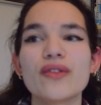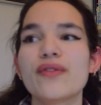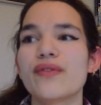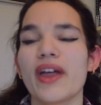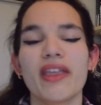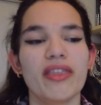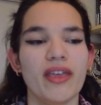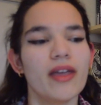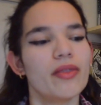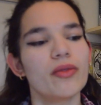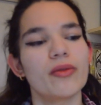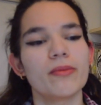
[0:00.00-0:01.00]
faith
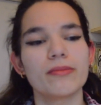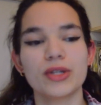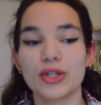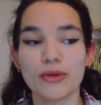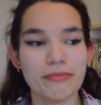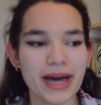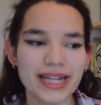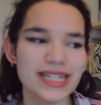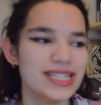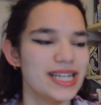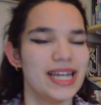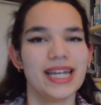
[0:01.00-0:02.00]
in
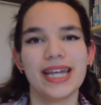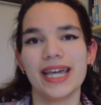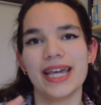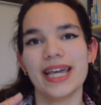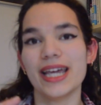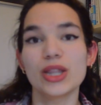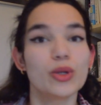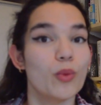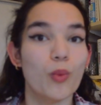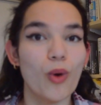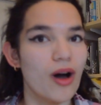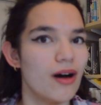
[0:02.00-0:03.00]
humanity, in the
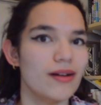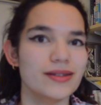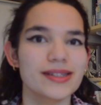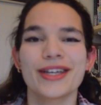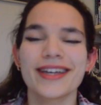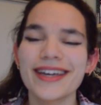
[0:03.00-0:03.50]
world.